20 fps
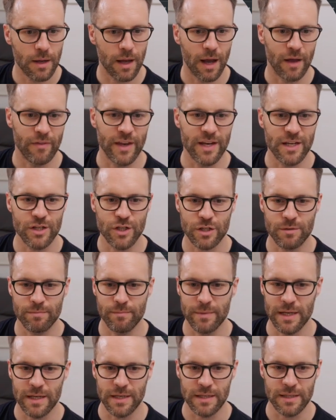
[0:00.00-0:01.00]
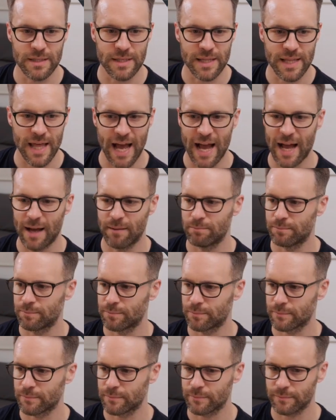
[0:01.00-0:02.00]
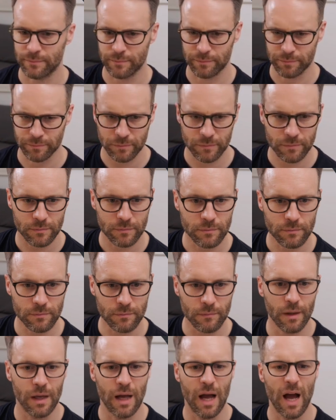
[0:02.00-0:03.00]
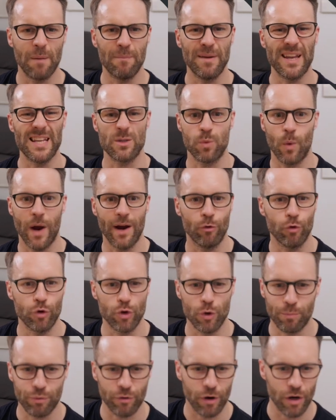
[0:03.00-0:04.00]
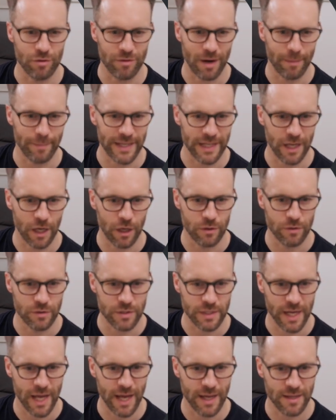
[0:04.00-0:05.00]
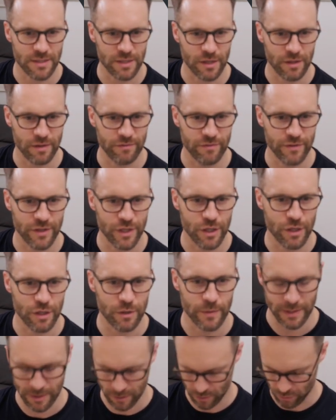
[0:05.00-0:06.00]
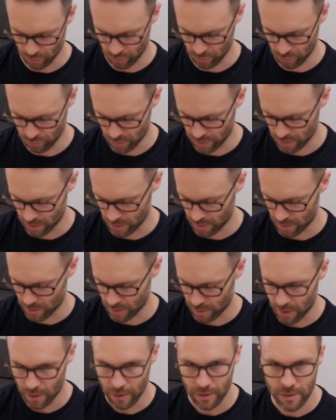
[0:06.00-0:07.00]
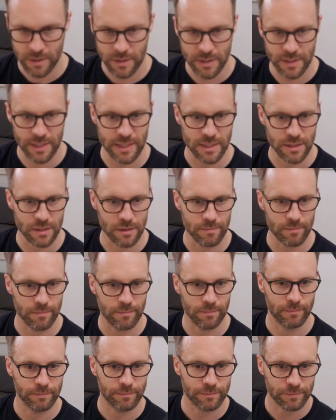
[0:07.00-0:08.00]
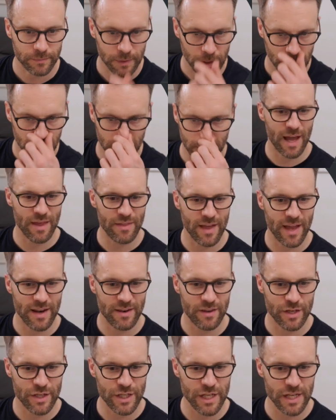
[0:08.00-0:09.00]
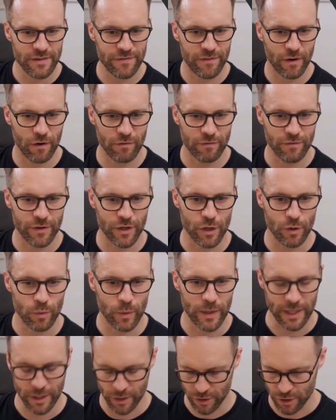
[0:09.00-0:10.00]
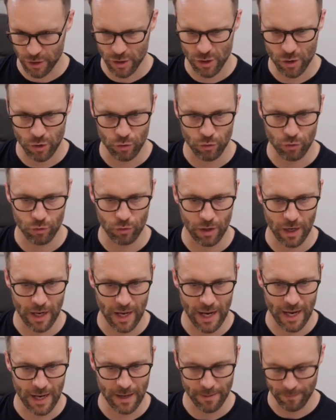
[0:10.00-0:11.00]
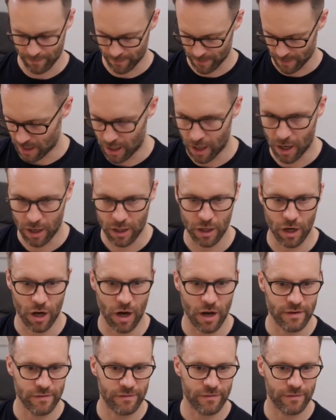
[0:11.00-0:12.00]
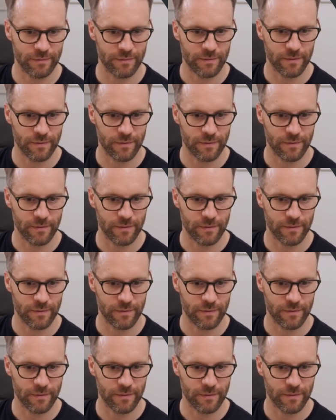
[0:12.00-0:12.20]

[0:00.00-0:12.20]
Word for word: And then it just means that um, it's where all your programming goes, yeah? So the view is called system. Uh, then the default view we can just call um, archive.